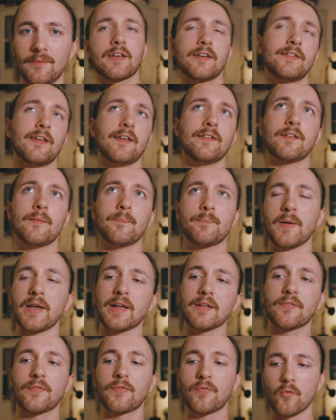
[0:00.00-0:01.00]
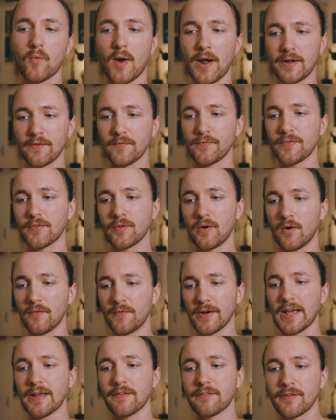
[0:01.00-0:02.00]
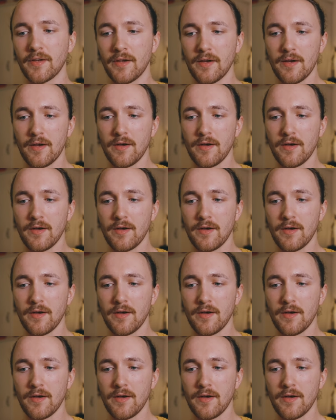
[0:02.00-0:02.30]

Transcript: Because there's a big thread of sort of, I guess,